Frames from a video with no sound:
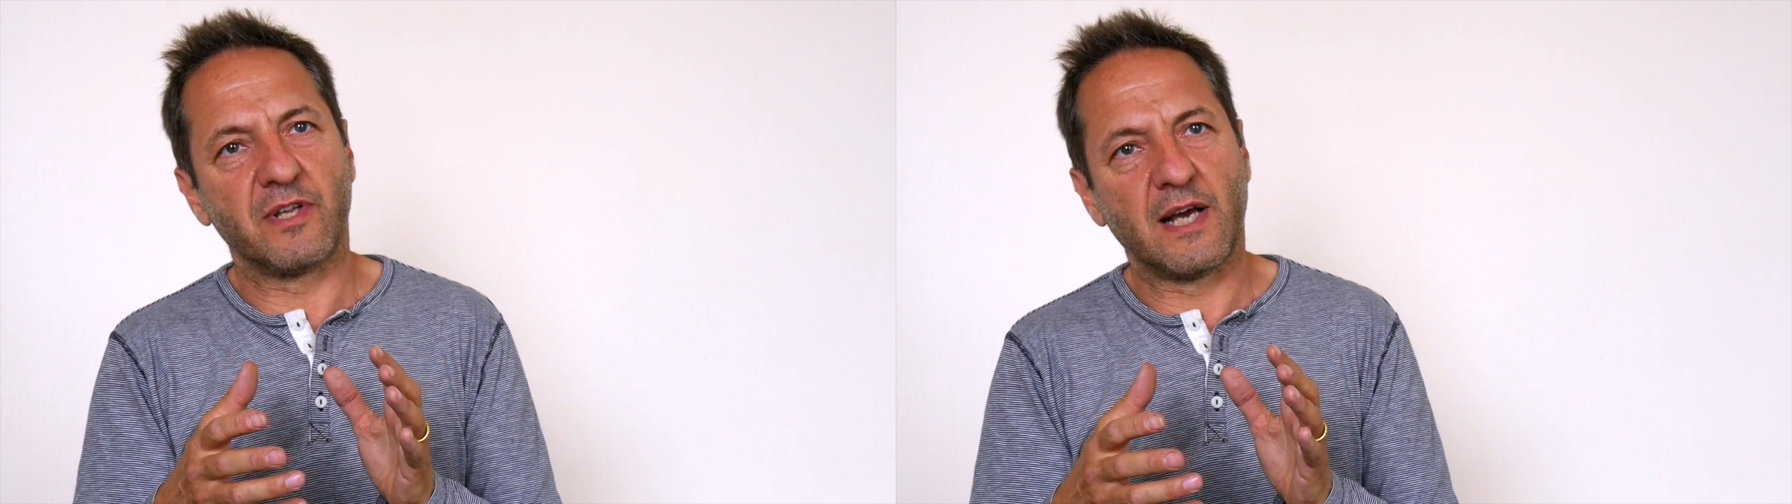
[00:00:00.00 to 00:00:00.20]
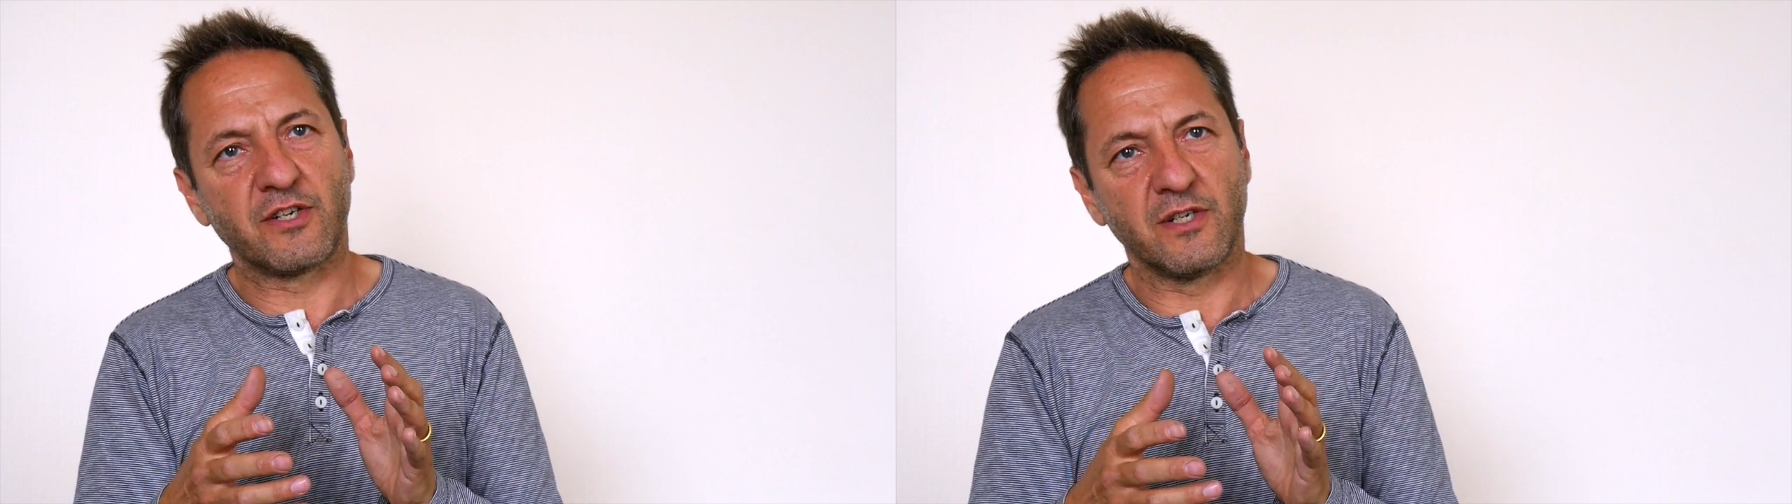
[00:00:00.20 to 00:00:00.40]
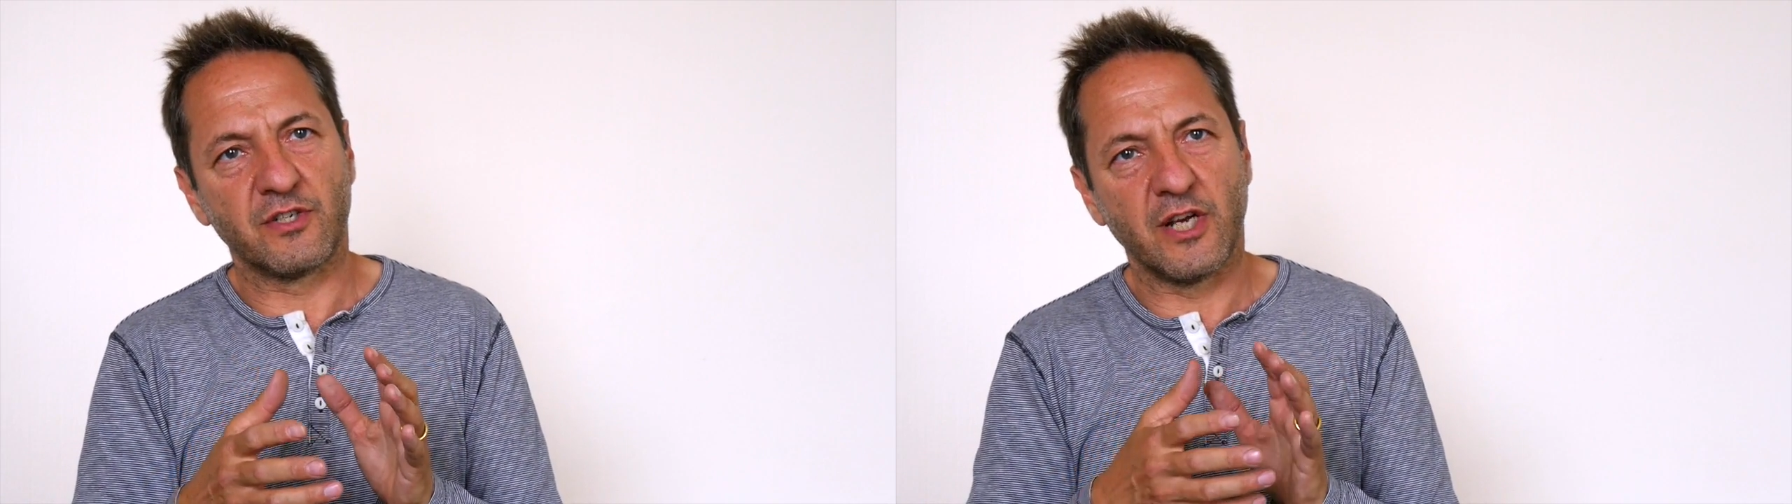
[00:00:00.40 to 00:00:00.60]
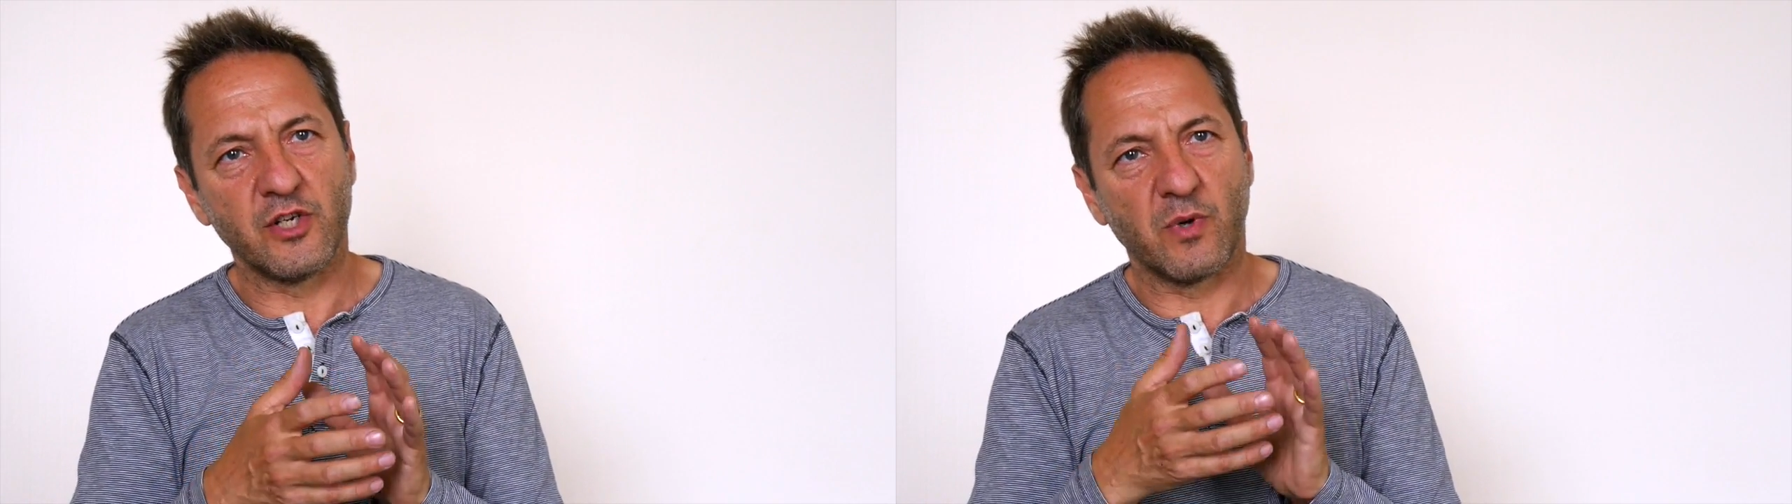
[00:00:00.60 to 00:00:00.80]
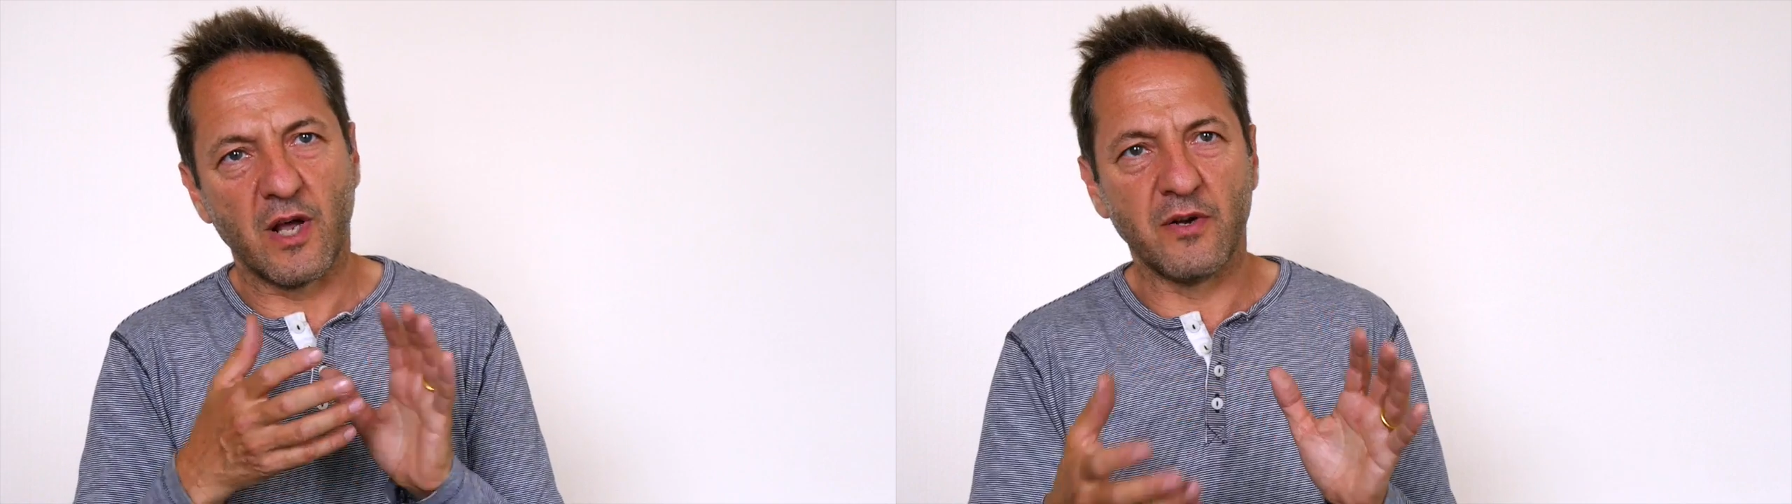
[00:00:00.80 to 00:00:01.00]
that actually
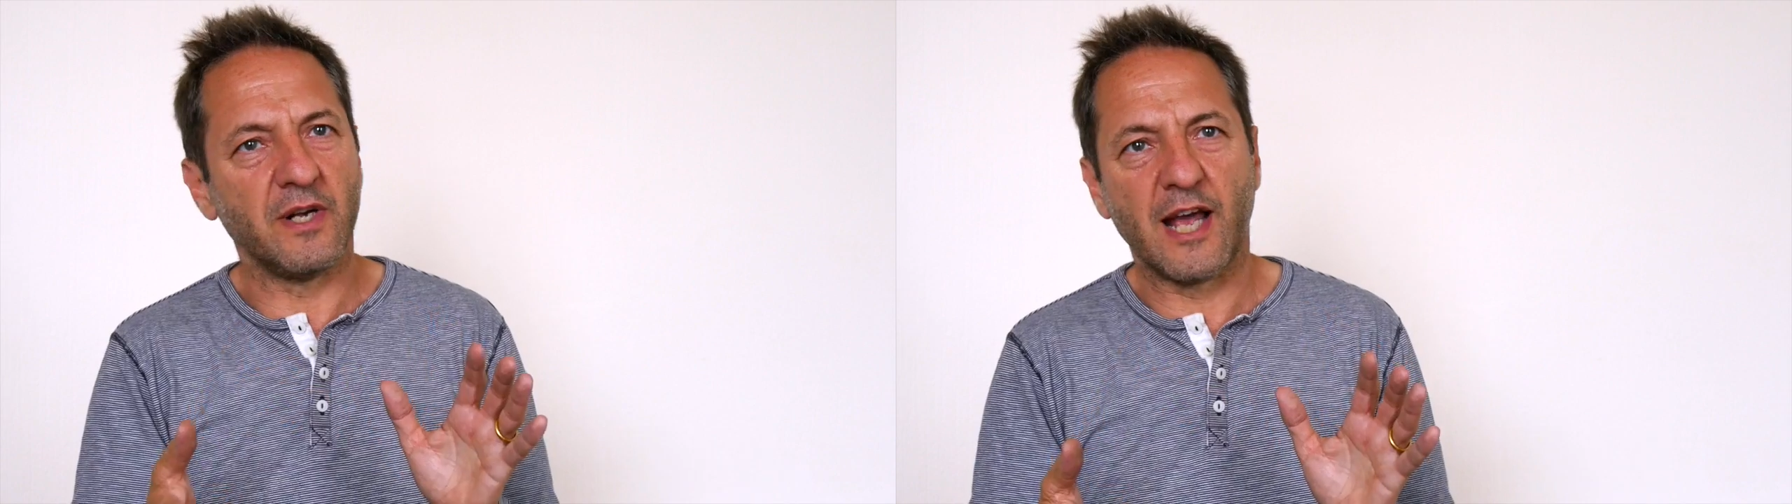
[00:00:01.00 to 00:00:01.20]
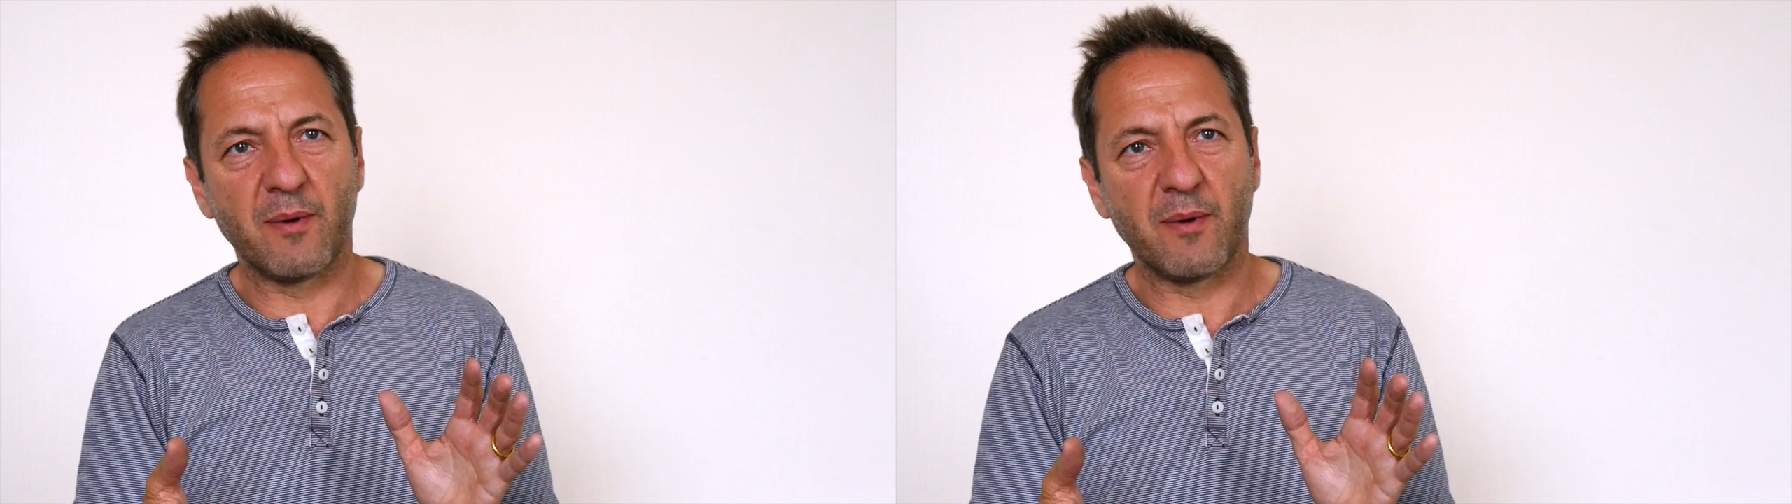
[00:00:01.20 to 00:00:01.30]
change will only